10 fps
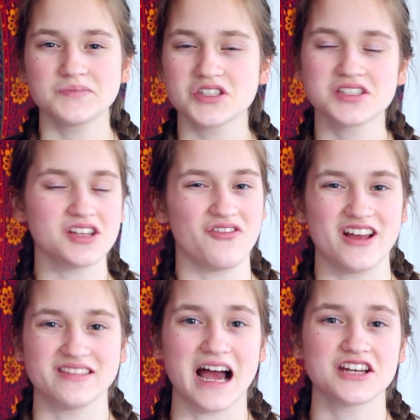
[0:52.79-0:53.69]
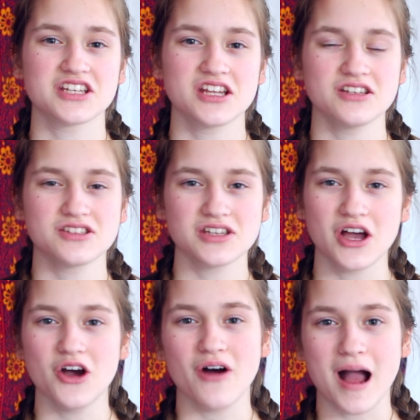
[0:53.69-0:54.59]
Just stuff like that.
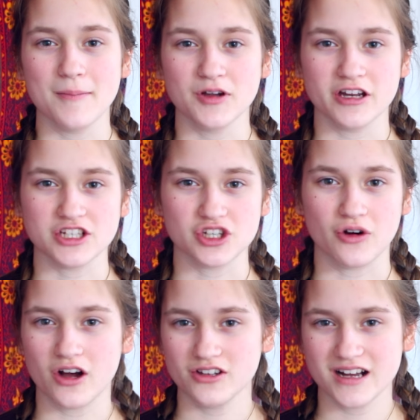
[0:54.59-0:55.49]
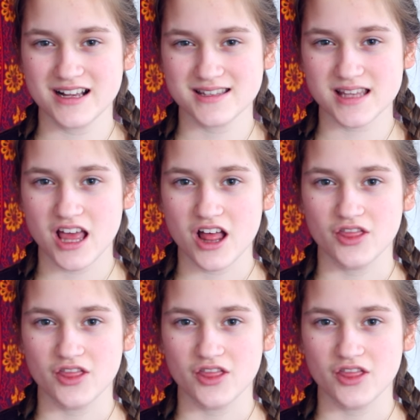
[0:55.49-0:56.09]
So I'm going to show all you guys